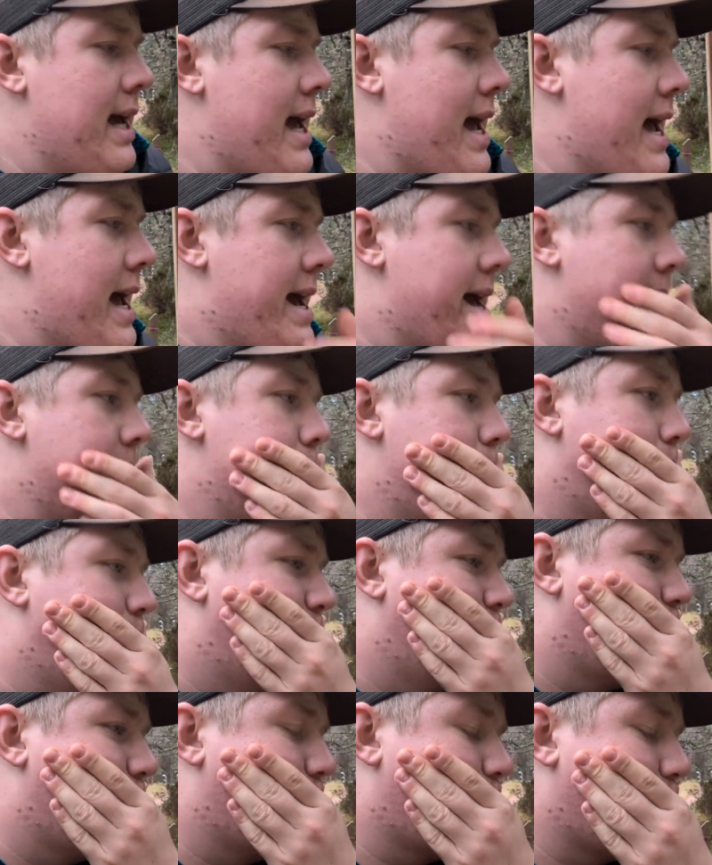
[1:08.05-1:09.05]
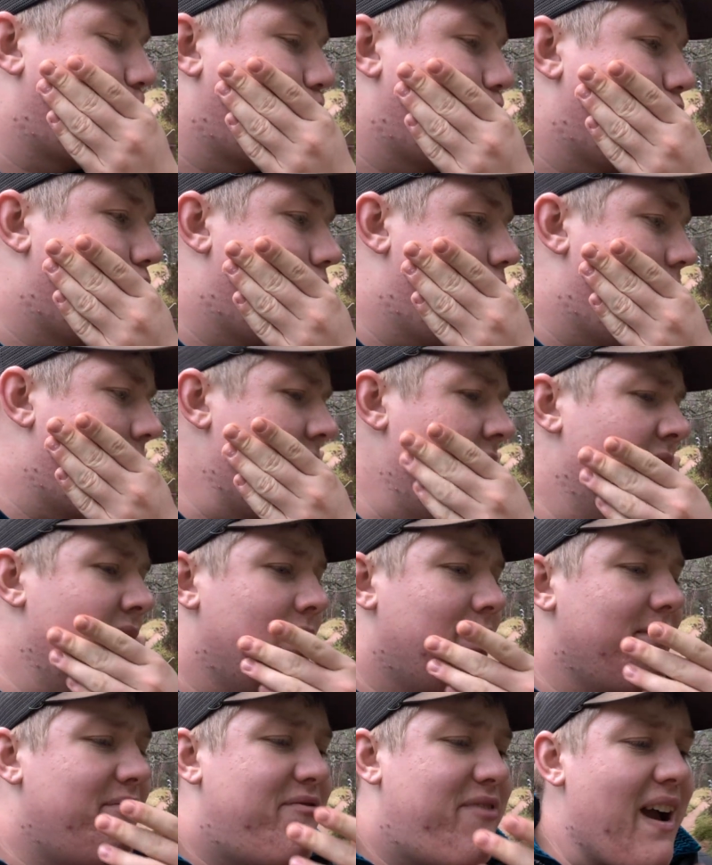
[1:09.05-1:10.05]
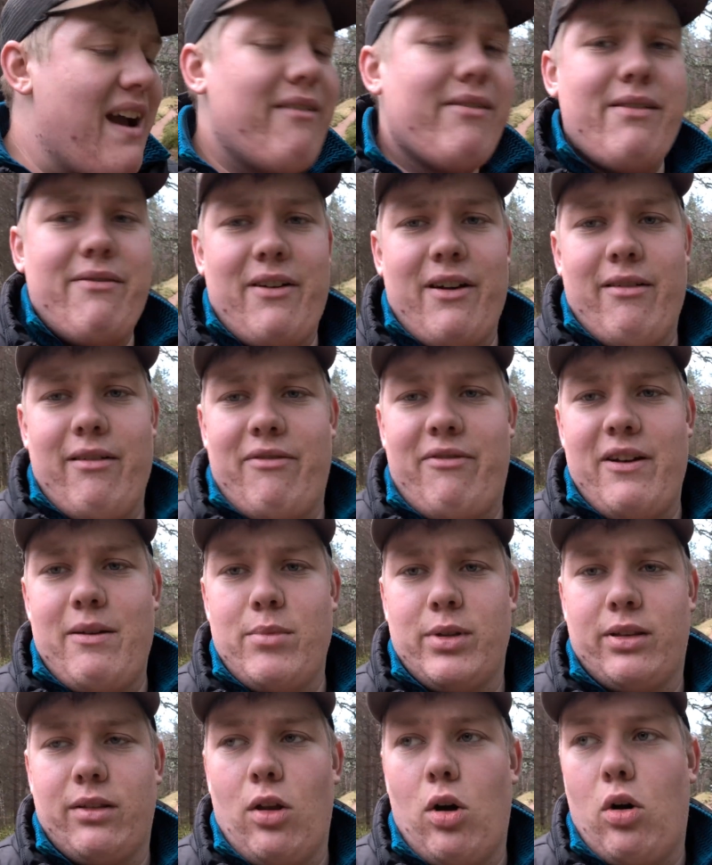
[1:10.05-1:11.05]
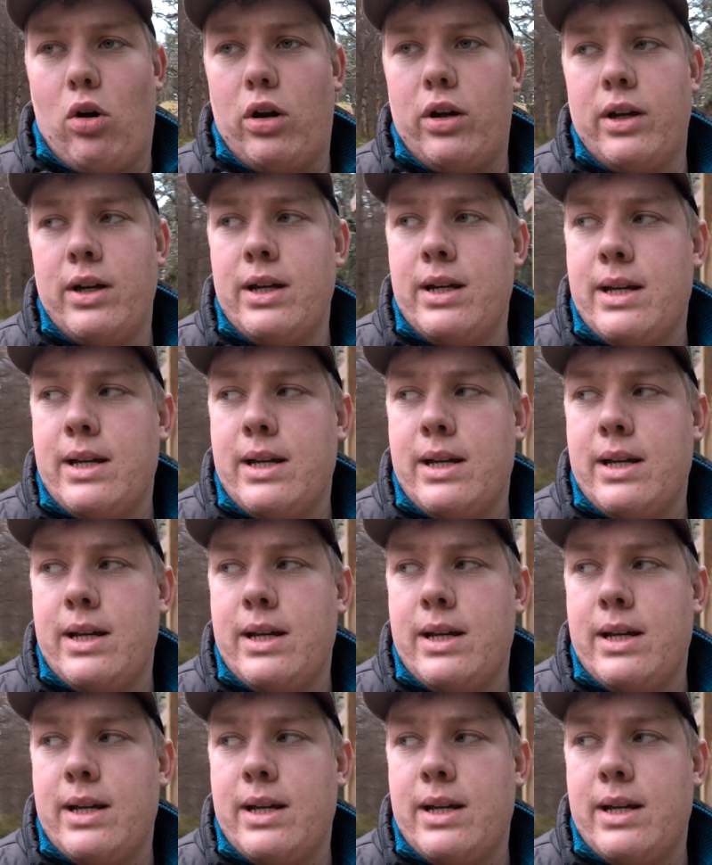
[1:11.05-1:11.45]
It's a very, very famous loch,